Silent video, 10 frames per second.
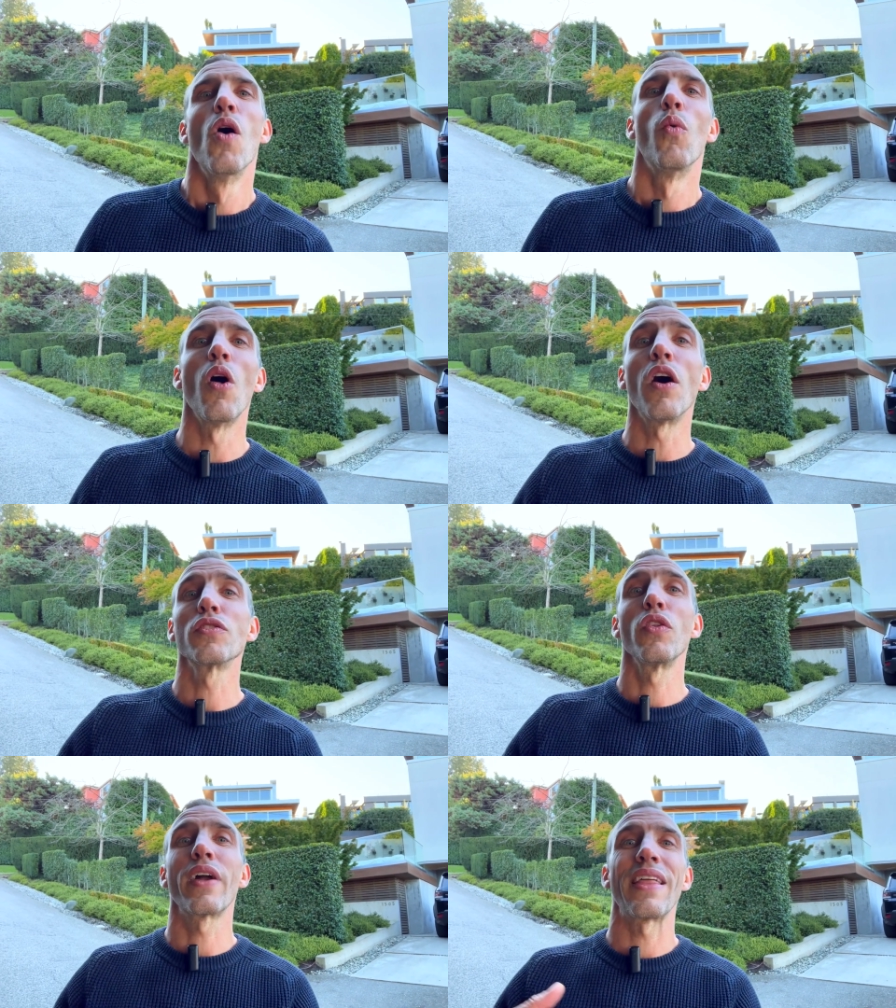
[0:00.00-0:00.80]
We'll
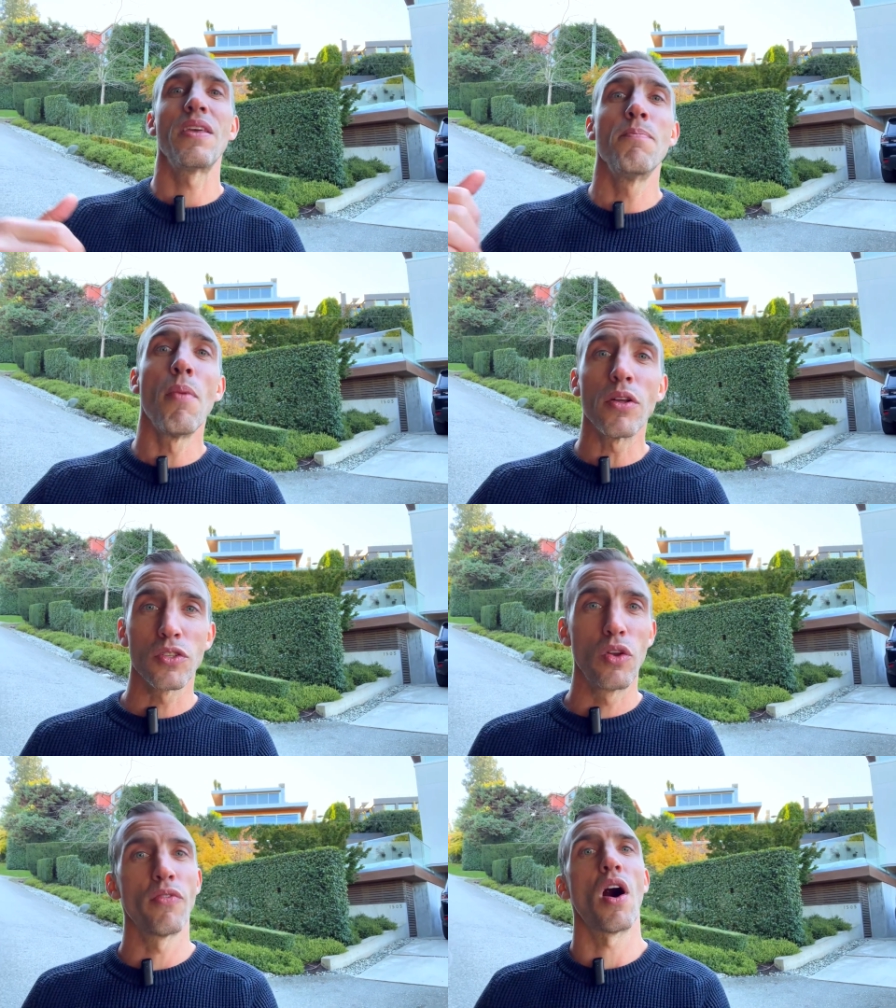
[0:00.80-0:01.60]
also look at the
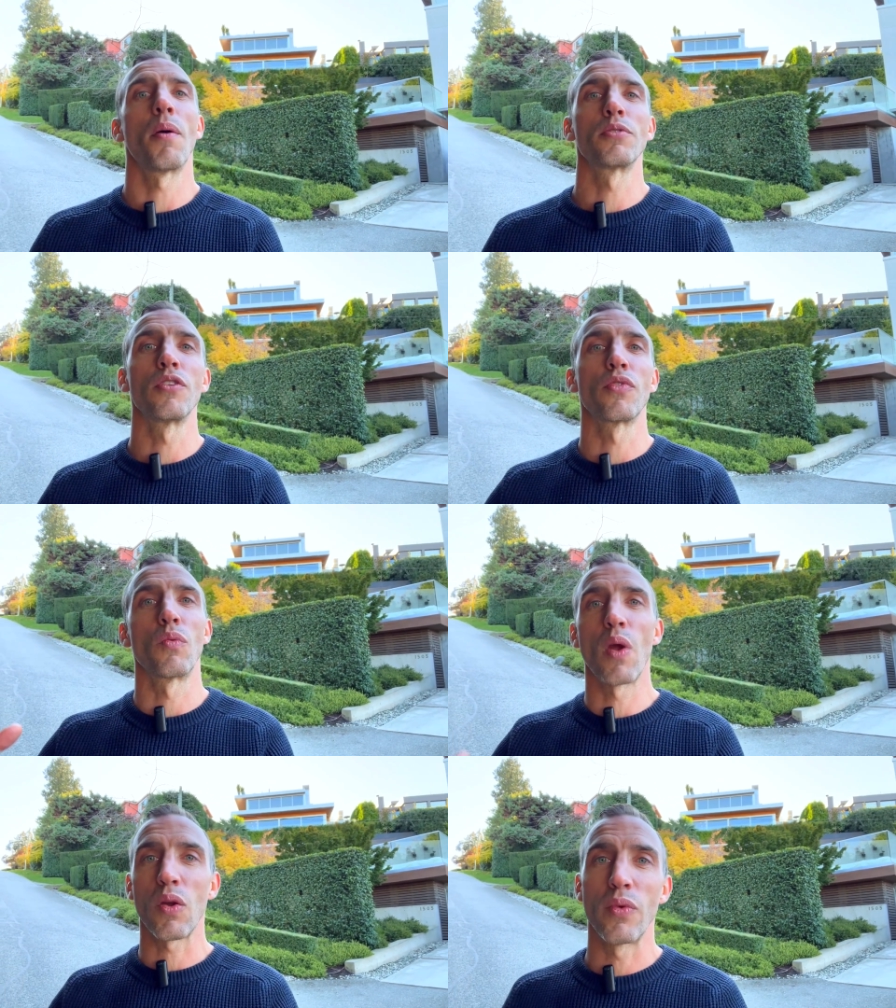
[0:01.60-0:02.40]
multitude of options for
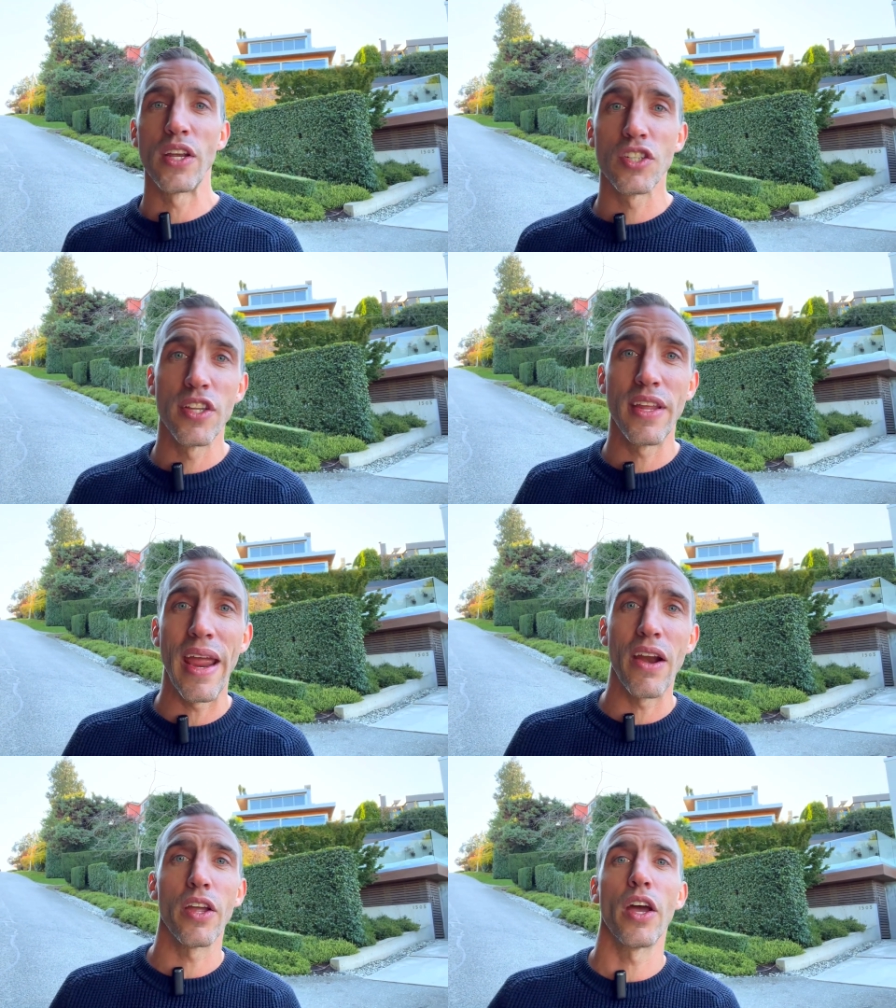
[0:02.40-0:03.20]
recreation in the
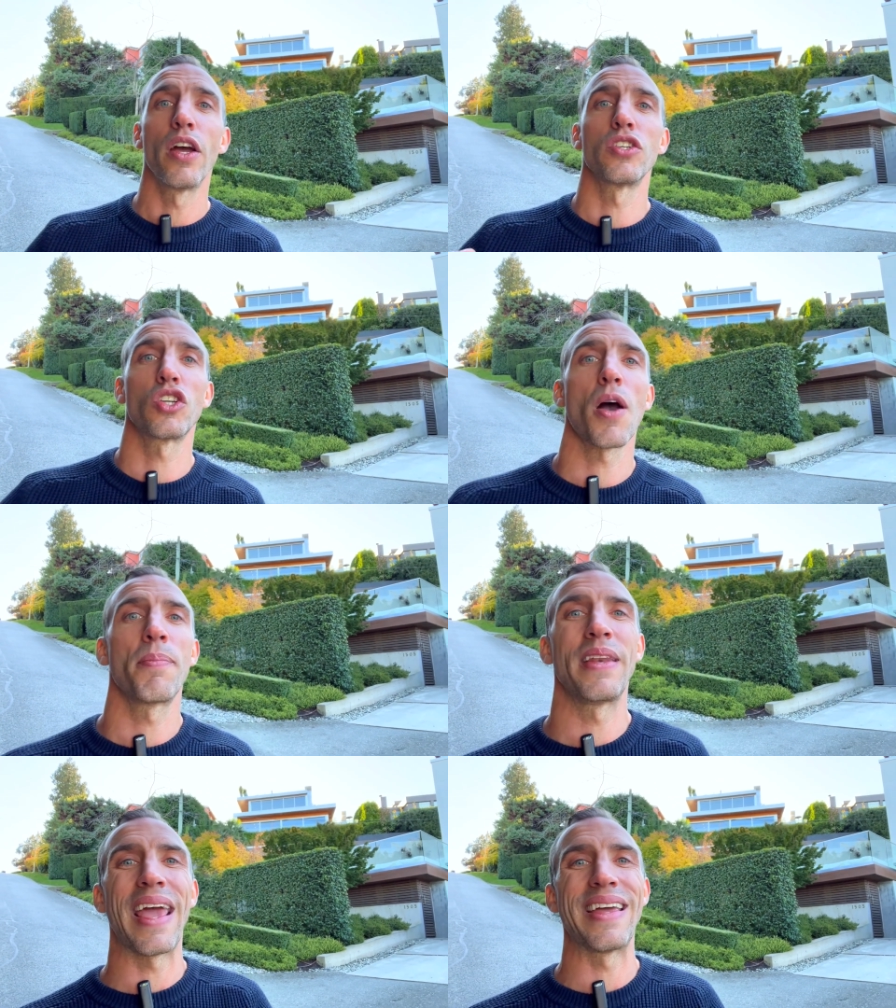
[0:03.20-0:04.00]
area,
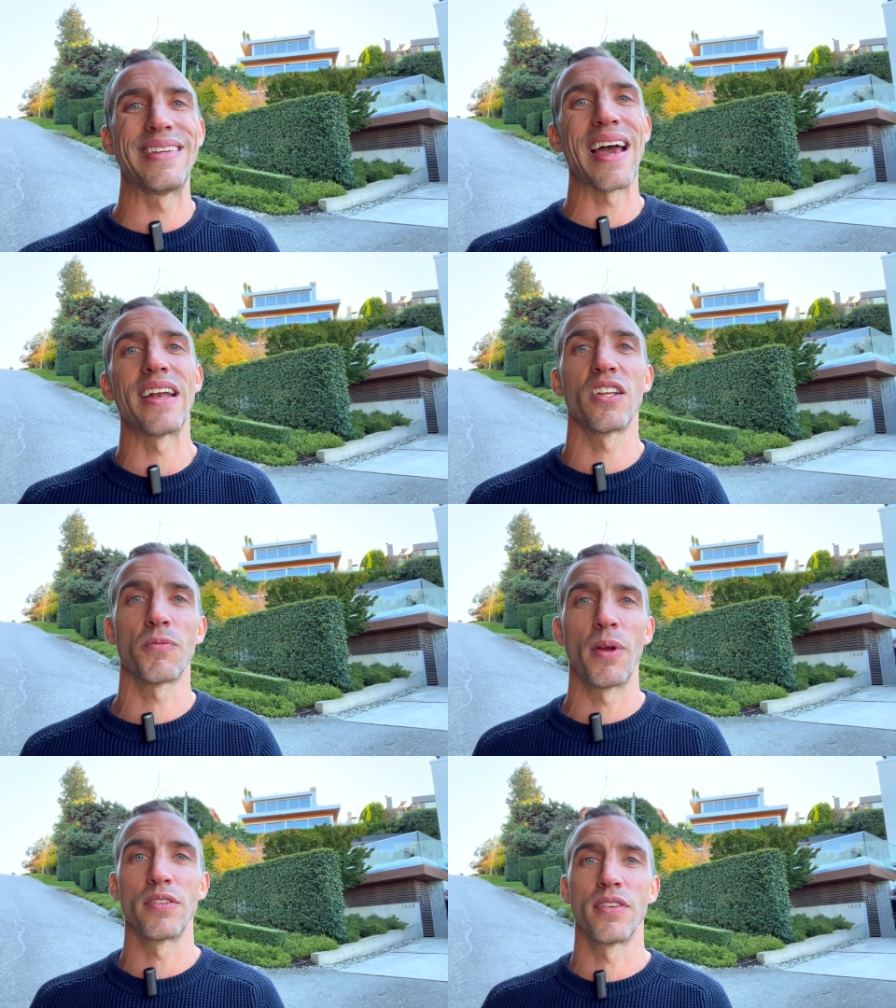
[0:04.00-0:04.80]
shopping and dining
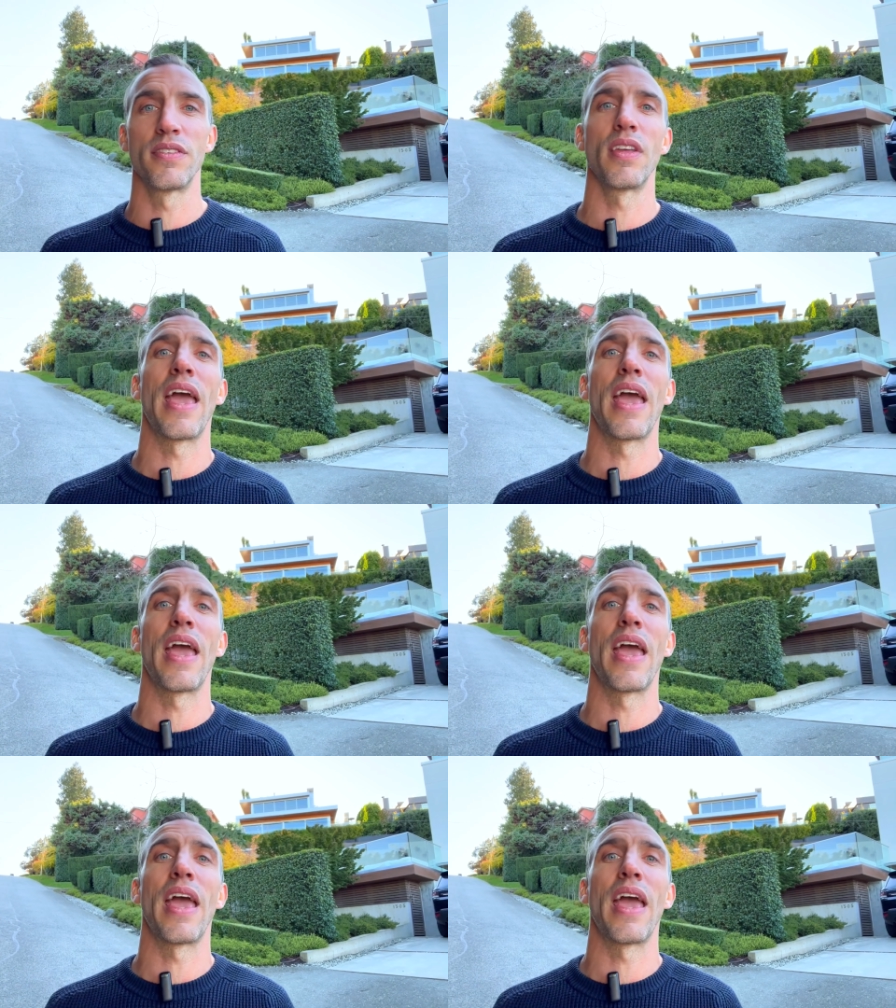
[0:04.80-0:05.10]
experiences,